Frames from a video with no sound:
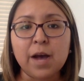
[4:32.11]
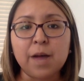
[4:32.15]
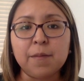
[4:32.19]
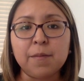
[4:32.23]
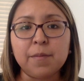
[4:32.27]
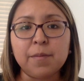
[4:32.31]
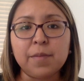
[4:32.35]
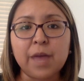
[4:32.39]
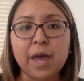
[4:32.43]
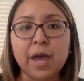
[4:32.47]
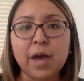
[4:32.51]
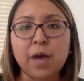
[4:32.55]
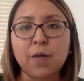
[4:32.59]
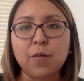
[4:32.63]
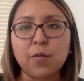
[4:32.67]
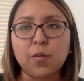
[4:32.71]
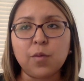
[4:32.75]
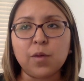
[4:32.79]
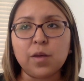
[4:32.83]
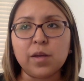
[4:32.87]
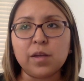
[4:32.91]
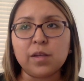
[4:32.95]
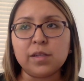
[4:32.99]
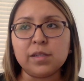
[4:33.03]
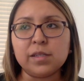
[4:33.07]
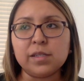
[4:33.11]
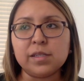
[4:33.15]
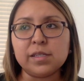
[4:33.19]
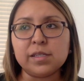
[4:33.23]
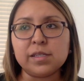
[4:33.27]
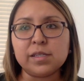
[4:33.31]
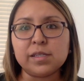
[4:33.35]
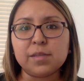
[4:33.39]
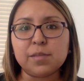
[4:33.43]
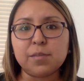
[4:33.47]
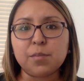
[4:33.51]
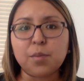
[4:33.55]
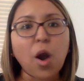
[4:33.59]
that
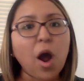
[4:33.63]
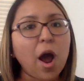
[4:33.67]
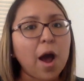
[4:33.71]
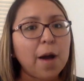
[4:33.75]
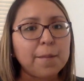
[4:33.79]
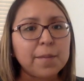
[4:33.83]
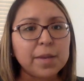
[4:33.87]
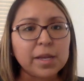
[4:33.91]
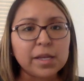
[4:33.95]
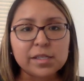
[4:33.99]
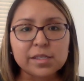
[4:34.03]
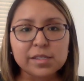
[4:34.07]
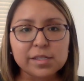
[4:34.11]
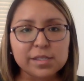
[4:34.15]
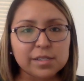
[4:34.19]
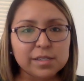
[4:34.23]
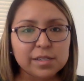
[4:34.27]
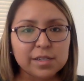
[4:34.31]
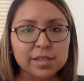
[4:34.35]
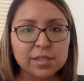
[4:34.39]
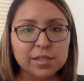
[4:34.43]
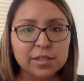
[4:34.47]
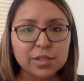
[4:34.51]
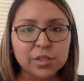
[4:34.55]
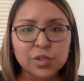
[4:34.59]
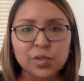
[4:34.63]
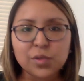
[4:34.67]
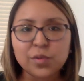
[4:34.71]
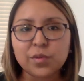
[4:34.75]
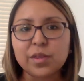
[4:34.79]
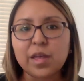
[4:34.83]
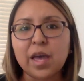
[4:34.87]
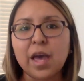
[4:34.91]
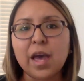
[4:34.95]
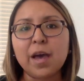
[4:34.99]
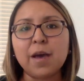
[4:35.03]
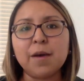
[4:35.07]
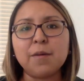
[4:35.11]
was promised to
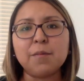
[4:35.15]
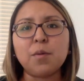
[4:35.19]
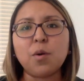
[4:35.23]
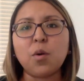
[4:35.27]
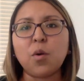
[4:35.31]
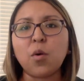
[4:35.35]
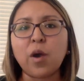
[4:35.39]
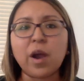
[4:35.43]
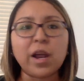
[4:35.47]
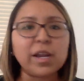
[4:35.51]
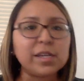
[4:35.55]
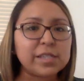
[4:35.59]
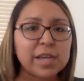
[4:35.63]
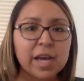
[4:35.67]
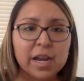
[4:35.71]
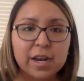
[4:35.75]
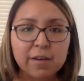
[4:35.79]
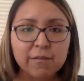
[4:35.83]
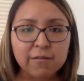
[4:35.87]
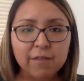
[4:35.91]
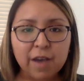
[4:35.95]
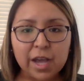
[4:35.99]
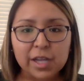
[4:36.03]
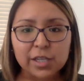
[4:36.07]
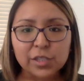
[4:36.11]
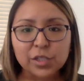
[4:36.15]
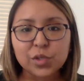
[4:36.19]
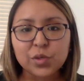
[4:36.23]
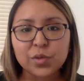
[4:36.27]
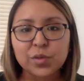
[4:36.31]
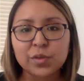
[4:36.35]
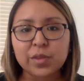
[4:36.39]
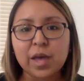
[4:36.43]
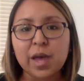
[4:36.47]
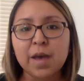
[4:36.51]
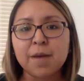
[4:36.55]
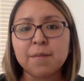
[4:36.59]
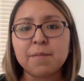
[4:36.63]
them or identified to
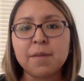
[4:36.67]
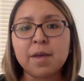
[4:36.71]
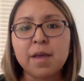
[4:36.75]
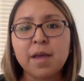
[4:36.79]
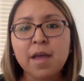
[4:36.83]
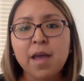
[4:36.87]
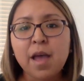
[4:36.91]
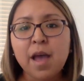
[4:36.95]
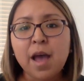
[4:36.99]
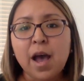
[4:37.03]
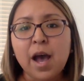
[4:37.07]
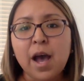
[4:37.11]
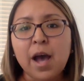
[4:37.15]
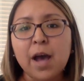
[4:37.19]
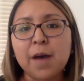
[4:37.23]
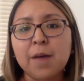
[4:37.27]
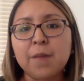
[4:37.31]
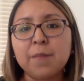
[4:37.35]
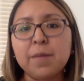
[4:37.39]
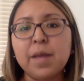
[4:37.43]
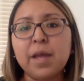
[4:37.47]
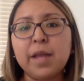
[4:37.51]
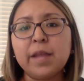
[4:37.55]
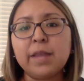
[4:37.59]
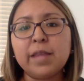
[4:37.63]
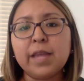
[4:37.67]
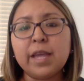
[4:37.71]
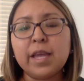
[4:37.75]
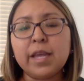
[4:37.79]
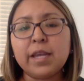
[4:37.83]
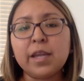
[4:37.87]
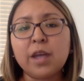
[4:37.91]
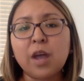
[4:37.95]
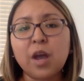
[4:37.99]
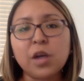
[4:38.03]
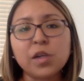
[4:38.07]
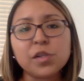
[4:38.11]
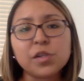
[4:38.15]
them. And then
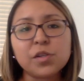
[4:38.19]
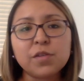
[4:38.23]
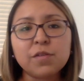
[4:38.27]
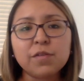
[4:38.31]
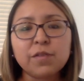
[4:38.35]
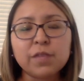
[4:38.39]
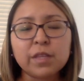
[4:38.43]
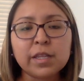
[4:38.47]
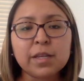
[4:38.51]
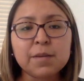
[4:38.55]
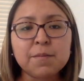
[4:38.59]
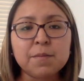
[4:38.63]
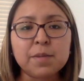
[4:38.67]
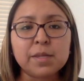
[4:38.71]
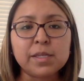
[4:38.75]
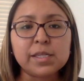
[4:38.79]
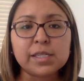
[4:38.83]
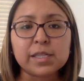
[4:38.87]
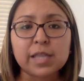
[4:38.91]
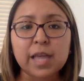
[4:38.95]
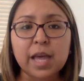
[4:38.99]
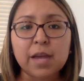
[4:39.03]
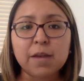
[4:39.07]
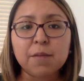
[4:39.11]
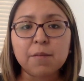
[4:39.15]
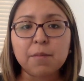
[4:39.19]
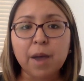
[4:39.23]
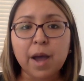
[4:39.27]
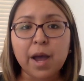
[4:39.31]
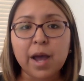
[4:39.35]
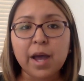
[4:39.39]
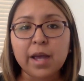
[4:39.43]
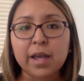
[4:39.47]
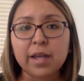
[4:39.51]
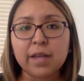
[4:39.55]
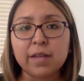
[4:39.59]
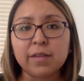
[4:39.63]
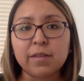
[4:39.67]
also feeling misled
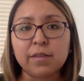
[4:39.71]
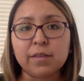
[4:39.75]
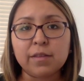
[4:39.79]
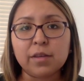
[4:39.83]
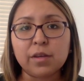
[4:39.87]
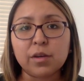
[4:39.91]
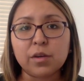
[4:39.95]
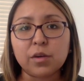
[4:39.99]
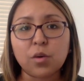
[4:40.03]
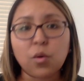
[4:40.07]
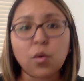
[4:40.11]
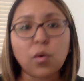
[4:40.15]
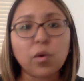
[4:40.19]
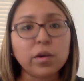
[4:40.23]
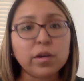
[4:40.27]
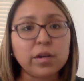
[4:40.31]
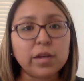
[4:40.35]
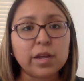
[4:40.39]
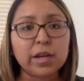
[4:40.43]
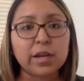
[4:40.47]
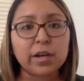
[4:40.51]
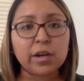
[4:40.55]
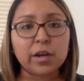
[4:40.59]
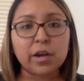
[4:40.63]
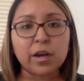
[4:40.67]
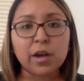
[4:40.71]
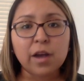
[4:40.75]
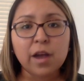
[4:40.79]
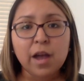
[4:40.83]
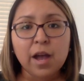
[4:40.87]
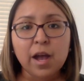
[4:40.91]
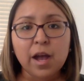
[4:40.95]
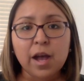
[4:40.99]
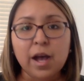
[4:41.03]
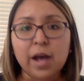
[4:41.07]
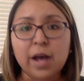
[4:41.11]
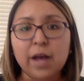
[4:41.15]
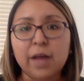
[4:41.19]
by the coordinator
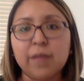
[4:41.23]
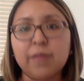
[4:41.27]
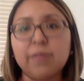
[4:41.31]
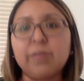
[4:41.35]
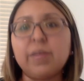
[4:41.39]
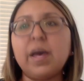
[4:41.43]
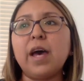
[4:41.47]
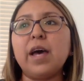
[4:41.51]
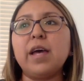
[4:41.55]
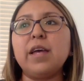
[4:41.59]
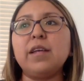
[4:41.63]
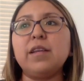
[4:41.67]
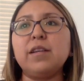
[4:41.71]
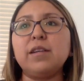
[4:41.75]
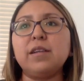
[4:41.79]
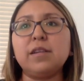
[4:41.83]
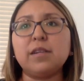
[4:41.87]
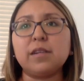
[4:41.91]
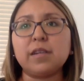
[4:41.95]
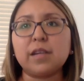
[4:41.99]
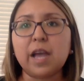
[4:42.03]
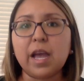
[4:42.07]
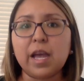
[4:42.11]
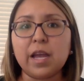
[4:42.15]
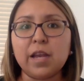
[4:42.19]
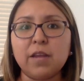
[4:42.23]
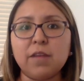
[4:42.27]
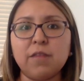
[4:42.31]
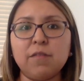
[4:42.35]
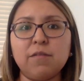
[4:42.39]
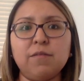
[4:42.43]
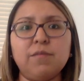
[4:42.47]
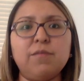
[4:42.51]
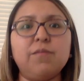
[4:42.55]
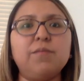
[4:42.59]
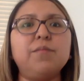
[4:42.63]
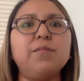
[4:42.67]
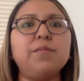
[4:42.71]
that kind of,
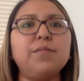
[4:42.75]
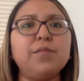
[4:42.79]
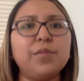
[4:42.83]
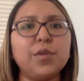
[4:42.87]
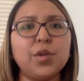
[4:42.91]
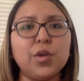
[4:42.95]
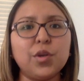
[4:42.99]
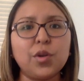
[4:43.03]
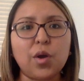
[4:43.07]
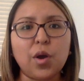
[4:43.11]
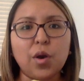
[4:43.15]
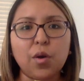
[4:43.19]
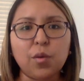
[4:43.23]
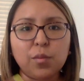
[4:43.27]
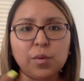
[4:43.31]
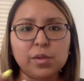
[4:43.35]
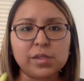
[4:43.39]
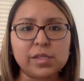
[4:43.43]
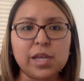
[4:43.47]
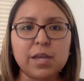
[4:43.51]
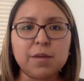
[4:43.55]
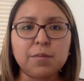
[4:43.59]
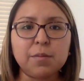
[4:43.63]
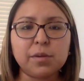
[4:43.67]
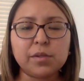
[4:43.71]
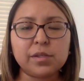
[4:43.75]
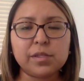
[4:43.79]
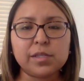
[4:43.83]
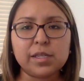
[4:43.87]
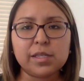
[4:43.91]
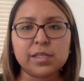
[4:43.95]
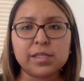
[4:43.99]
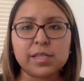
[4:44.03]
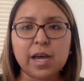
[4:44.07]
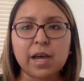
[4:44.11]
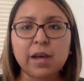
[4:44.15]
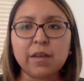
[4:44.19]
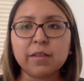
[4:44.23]
was able to
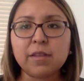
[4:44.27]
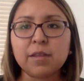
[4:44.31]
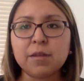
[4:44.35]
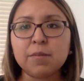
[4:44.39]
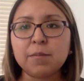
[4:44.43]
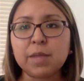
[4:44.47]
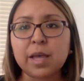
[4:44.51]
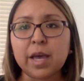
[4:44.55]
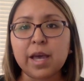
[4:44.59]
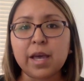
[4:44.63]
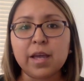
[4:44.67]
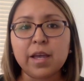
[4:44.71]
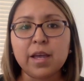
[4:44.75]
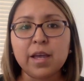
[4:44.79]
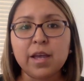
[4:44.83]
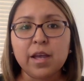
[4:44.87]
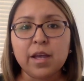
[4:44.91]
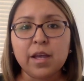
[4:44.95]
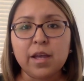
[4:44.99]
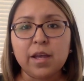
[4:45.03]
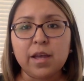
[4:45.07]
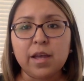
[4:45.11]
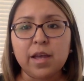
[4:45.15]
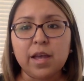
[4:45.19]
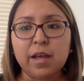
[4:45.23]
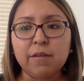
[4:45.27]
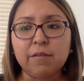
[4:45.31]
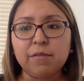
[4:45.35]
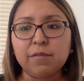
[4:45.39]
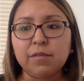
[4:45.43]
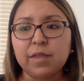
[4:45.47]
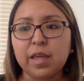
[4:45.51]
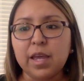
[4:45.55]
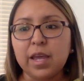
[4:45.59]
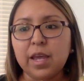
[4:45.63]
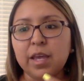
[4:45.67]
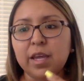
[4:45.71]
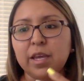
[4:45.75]
tell them that if
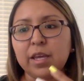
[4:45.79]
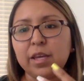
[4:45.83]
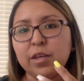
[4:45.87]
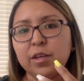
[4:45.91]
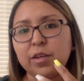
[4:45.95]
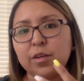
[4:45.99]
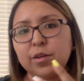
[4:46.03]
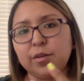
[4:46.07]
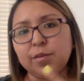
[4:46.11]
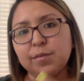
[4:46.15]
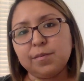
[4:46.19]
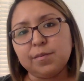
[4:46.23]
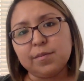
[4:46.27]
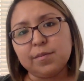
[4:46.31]
they